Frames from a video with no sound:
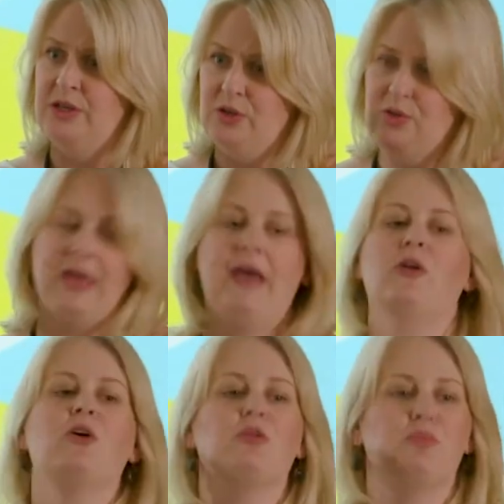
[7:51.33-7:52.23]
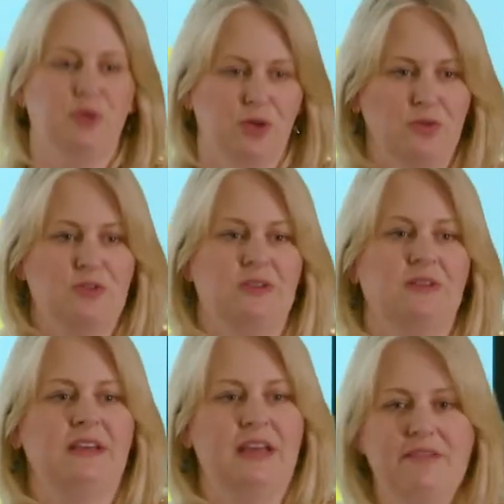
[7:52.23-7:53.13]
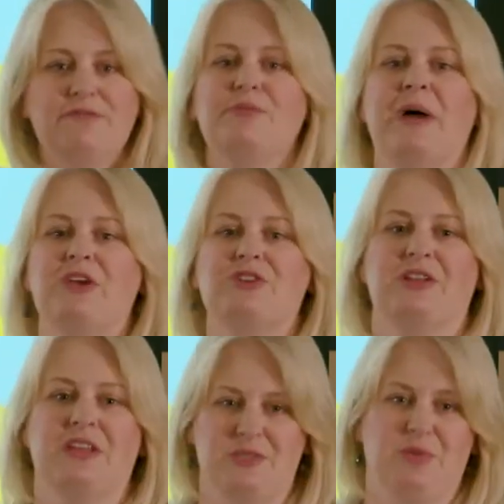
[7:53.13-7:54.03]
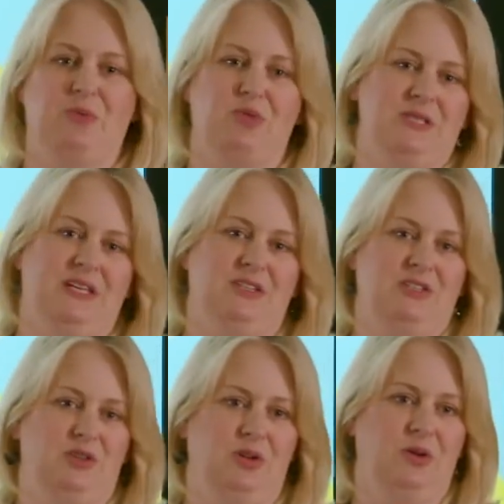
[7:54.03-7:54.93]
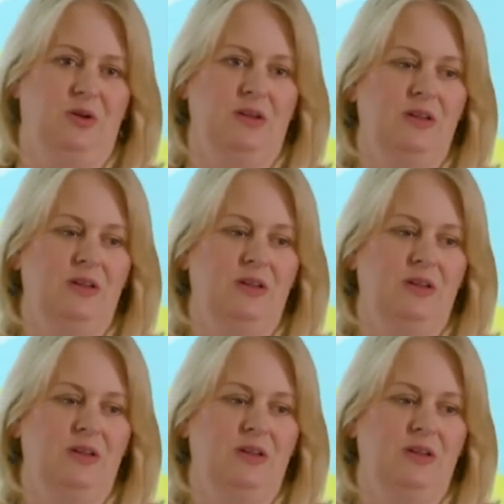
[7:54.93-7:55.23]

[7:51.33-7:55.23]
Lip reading: You cannot compute information that's being presented to you.